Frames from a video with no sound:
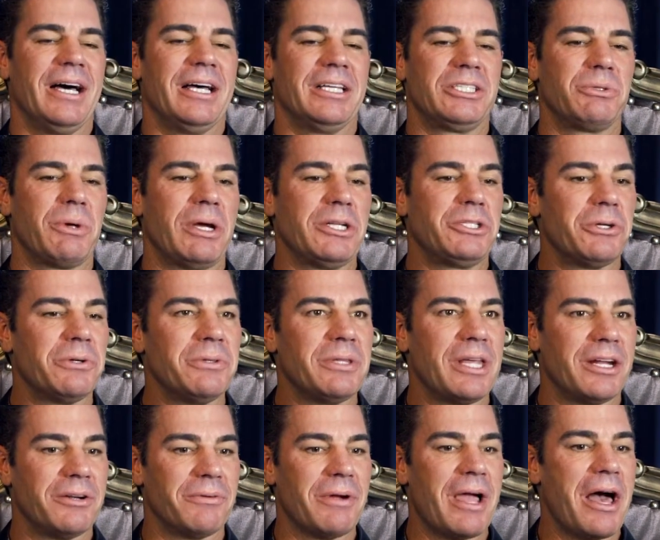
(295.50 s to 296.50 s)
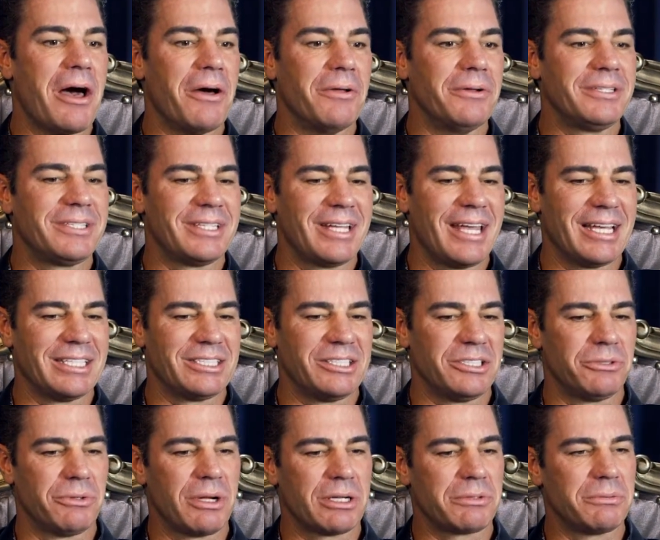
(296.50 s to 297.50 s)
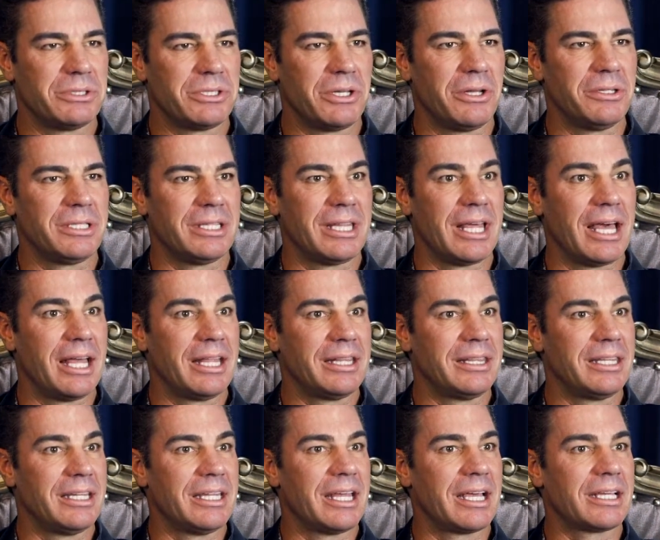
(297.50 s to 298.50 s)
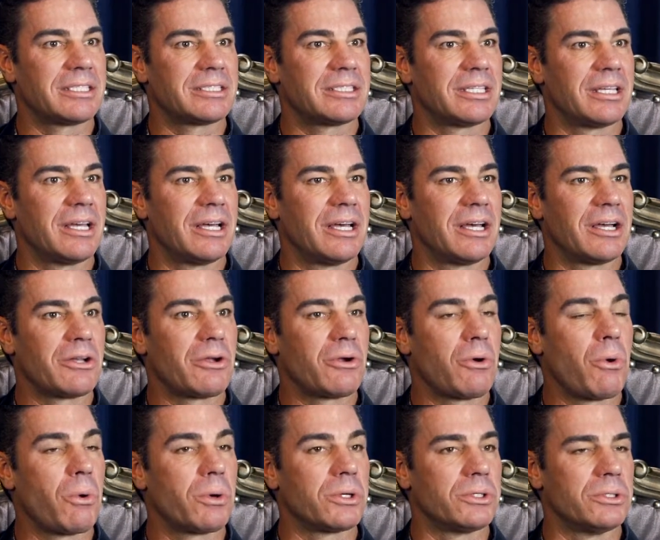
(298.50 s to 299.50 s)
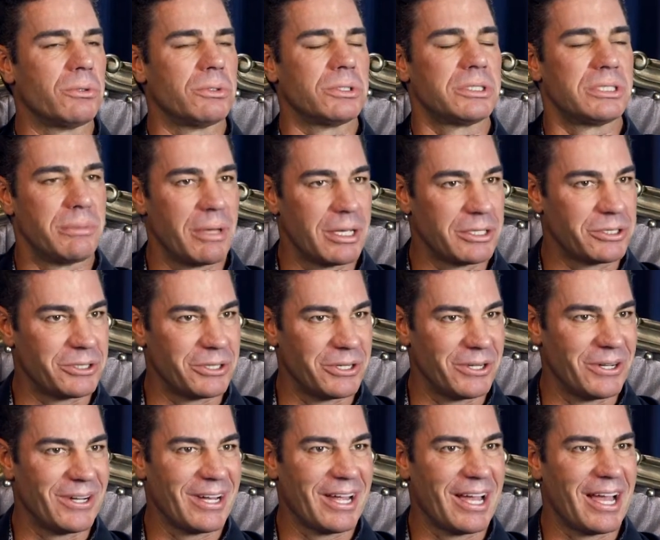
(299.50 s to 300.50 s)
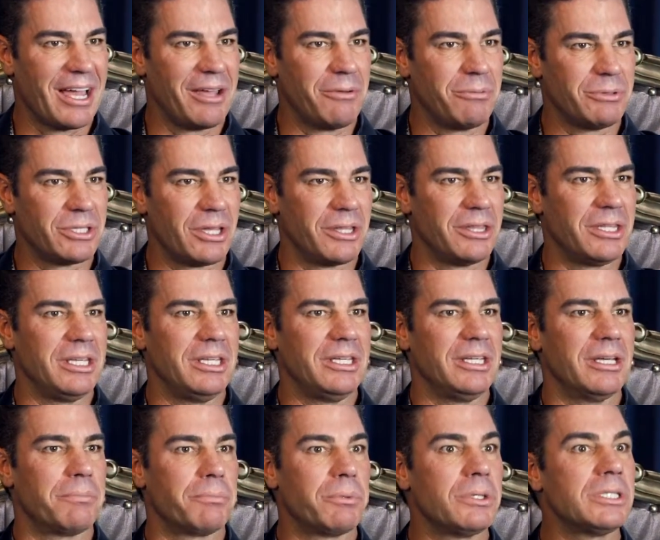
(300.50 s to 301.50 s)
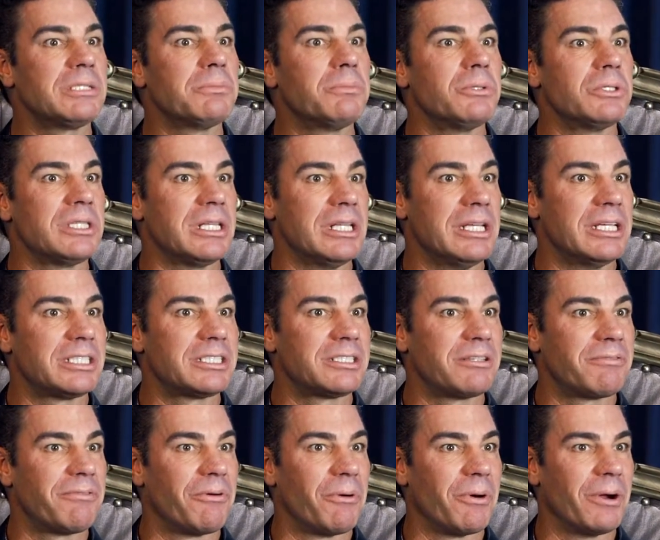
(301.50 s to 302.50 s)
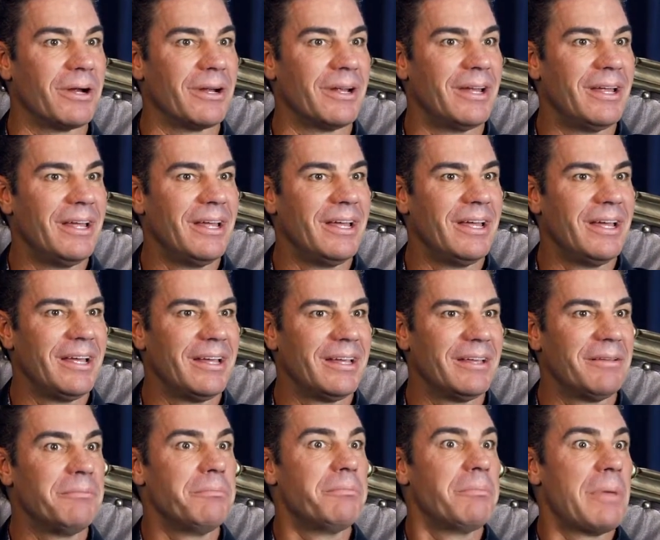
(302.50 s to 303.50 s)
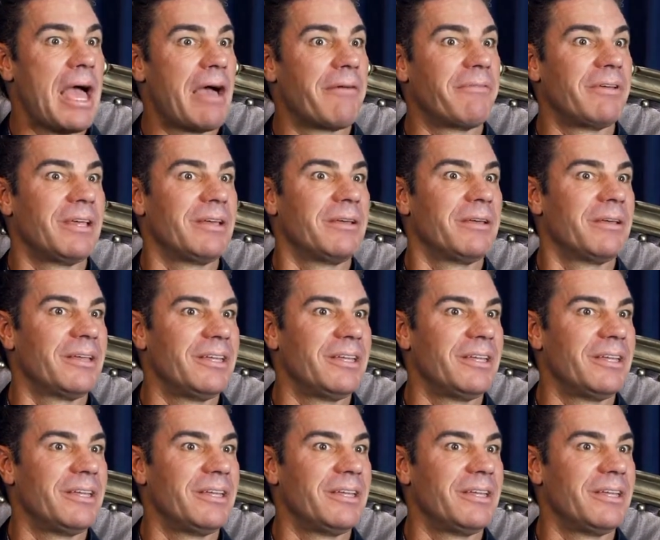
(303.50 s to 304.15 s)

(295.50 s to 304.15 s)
So I turned that around as a direct result of that. The next quarter or semester, I was on the principal's list for having,